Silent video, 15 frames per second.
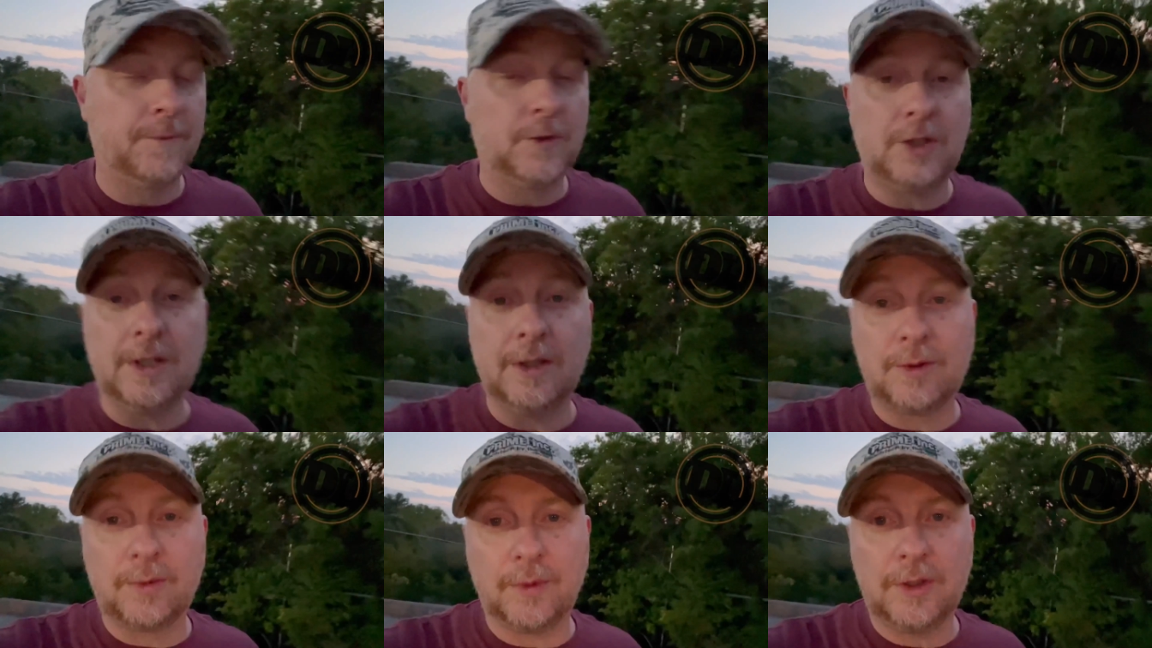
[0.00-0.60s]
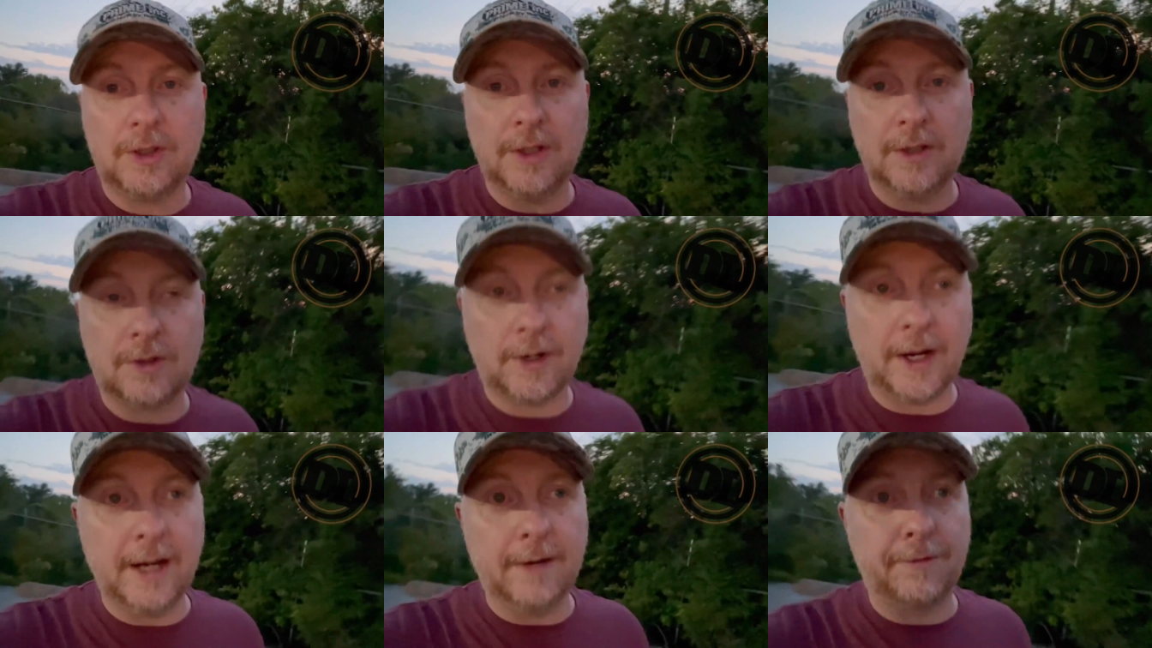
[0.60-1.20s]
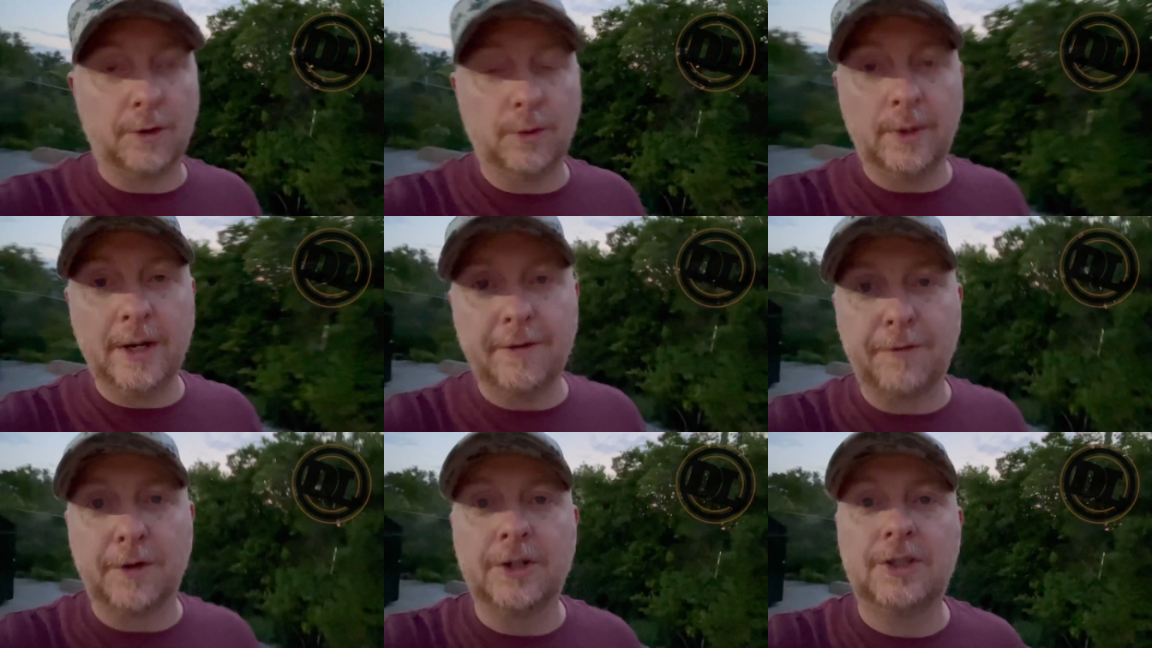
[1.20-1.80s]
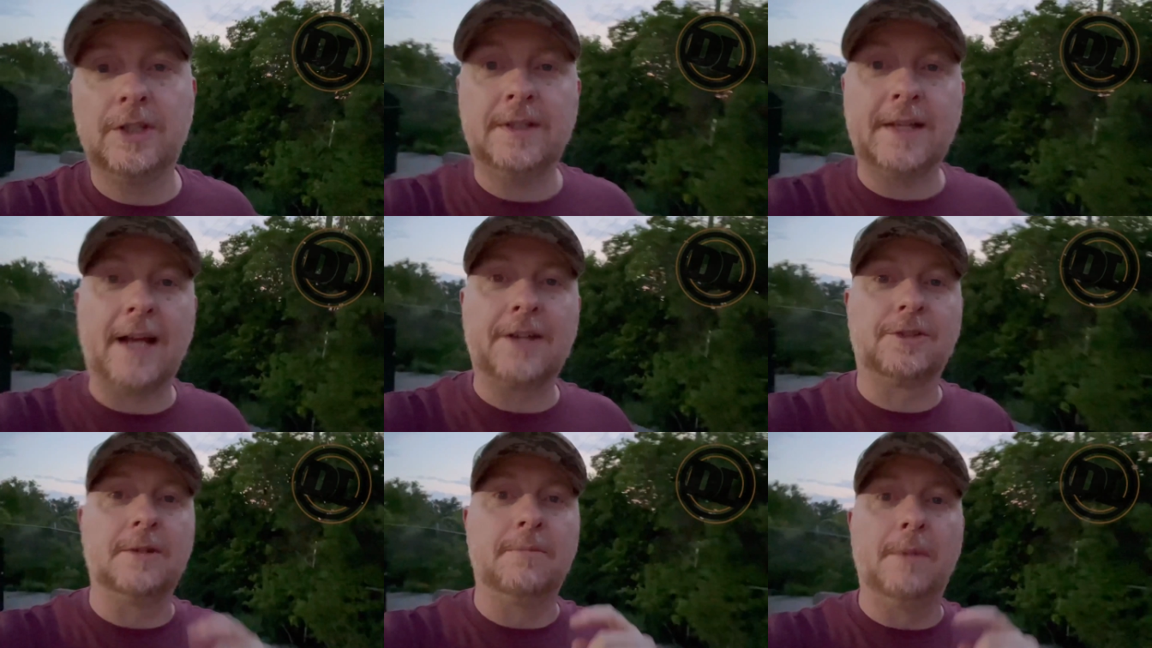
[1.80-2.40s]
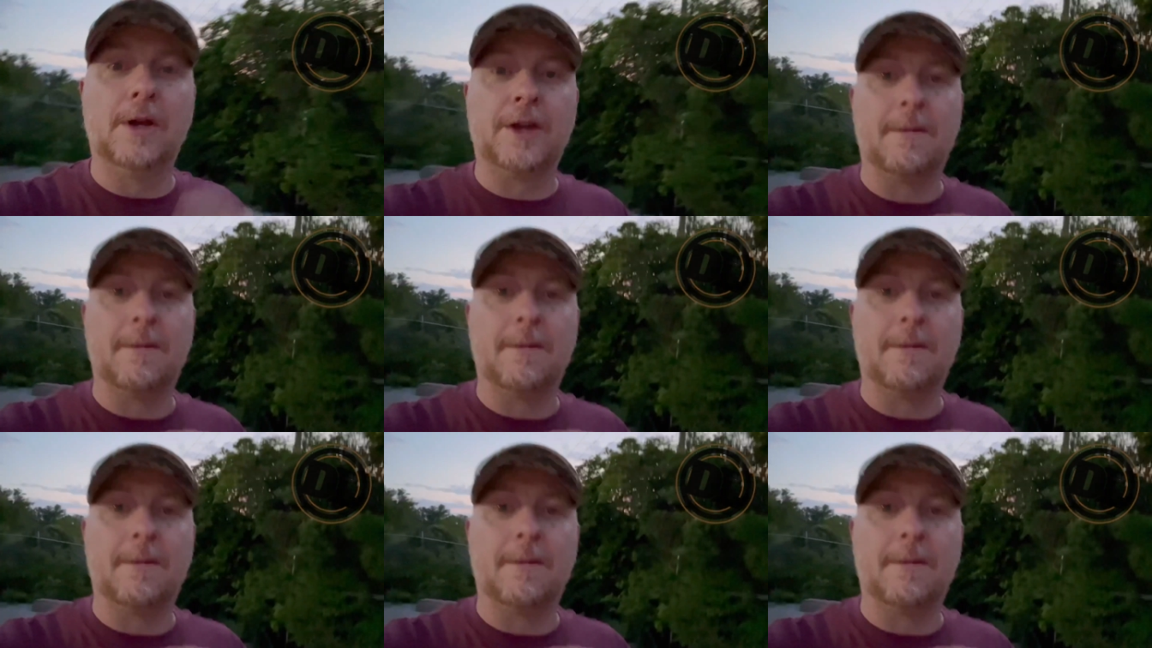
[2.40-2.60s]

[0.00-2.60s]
She's she's training for reefers. She's actually Million